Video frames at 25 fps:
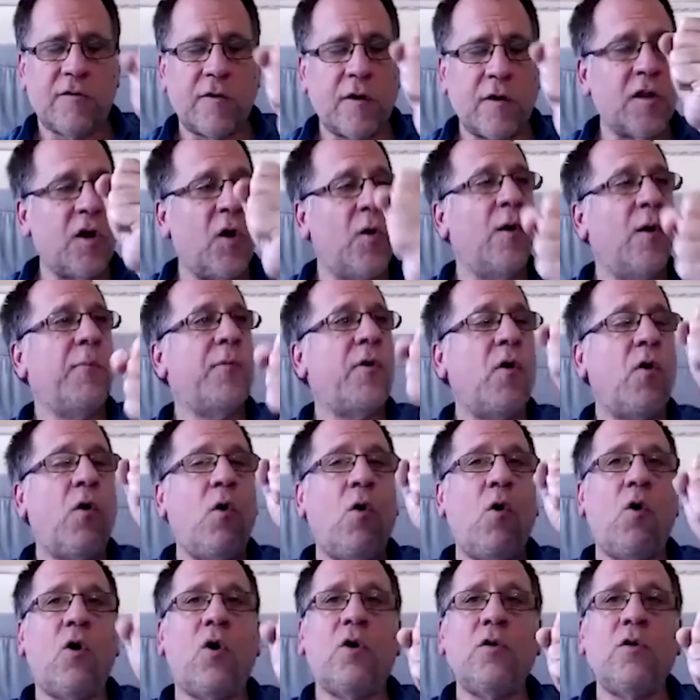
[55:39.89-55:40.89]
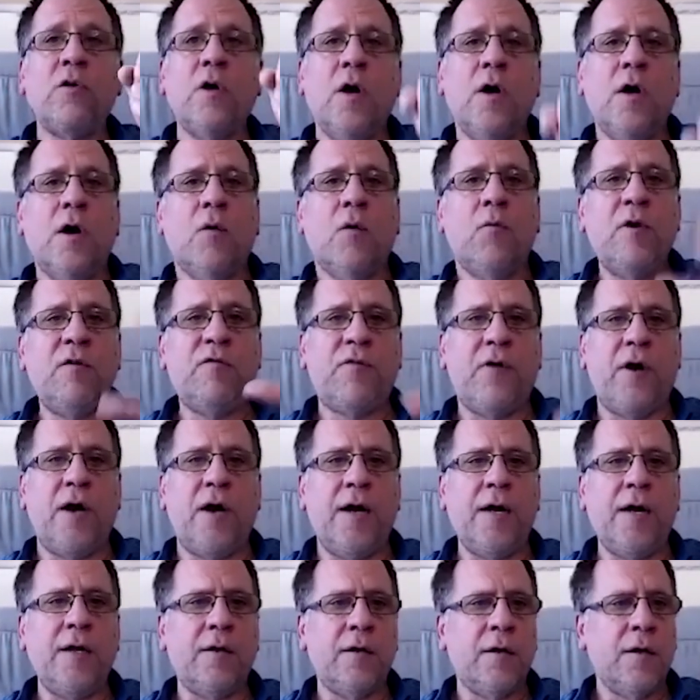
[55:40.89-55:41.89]
And lo and behold, we
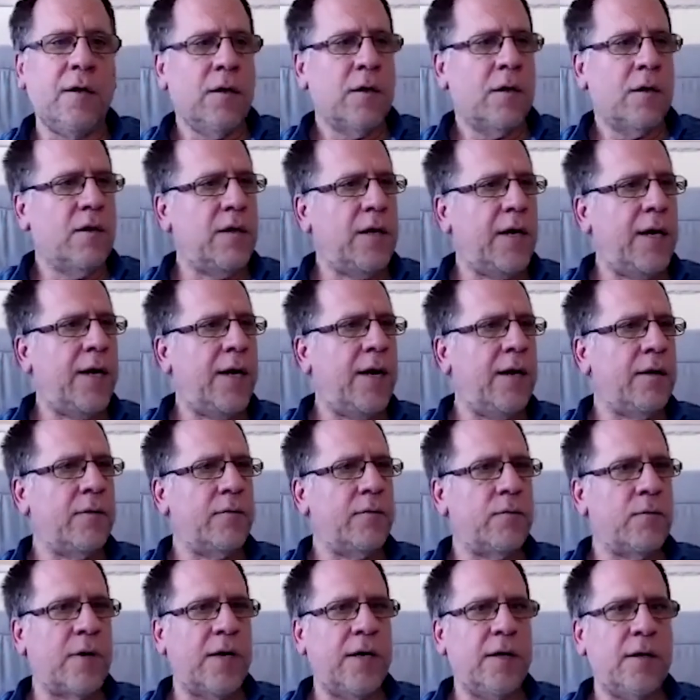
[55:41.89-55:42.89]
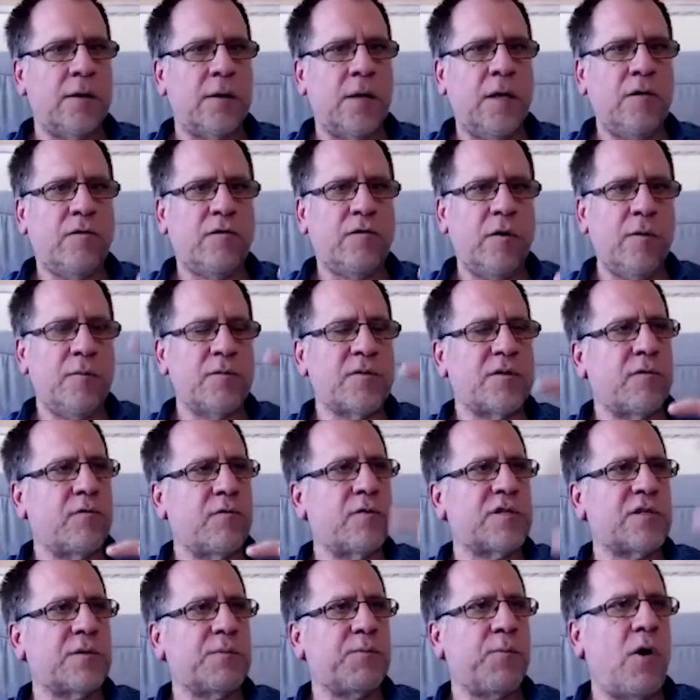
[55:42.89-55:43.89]
find that, right, in terms of
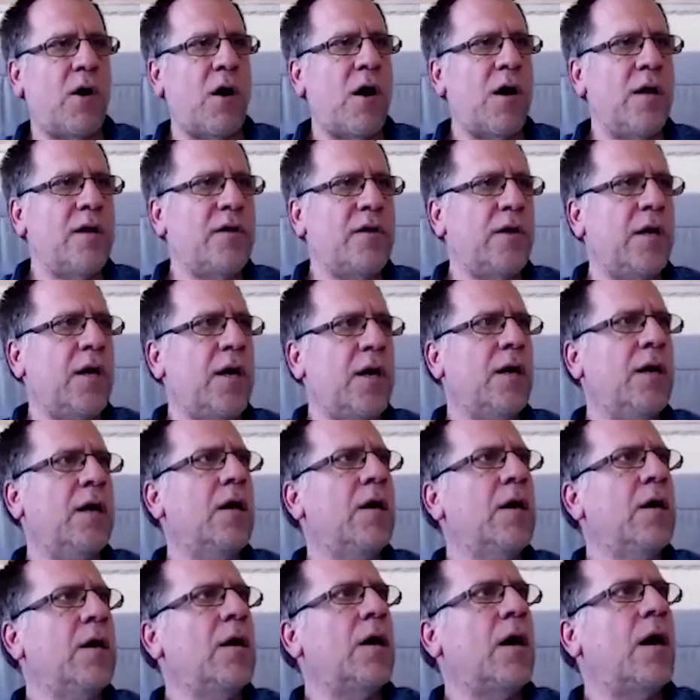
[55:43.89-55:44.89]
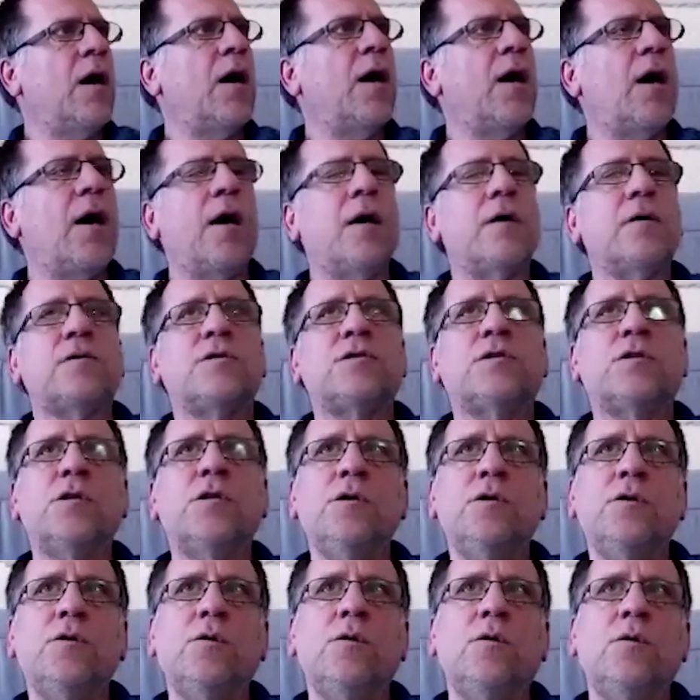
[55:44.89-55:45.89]
responding uh,
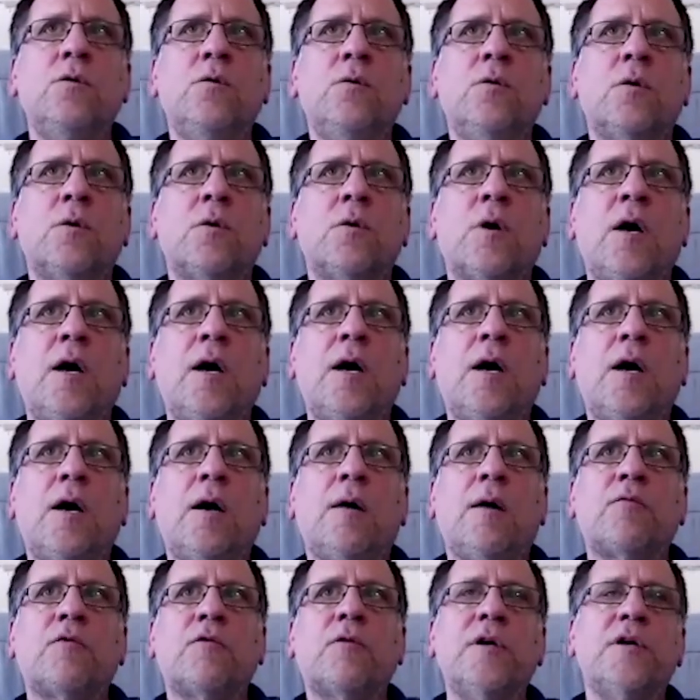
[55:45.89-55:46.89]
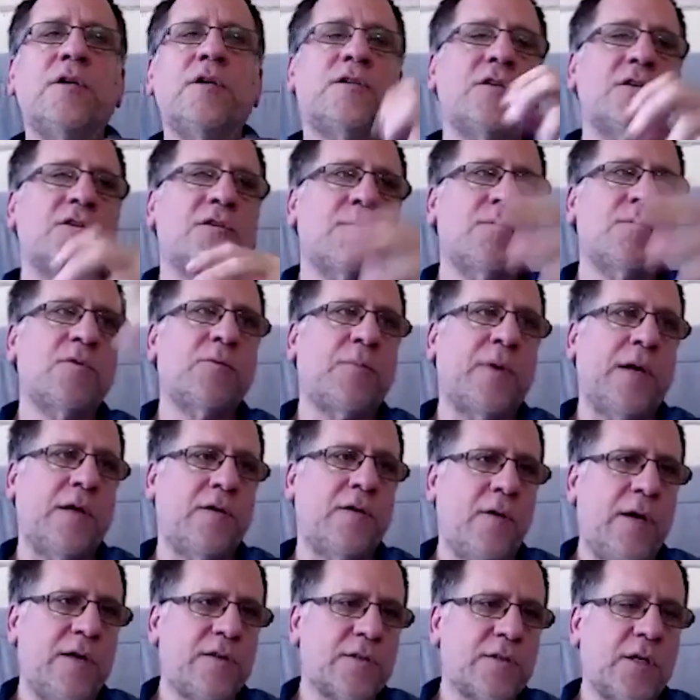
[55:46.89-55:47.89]
to uh, criticisms by
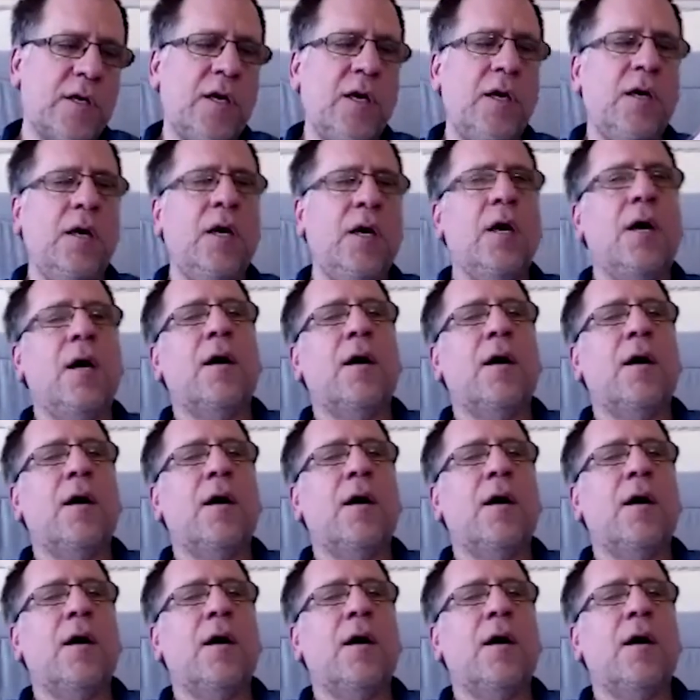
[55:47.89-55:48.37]
Dretske,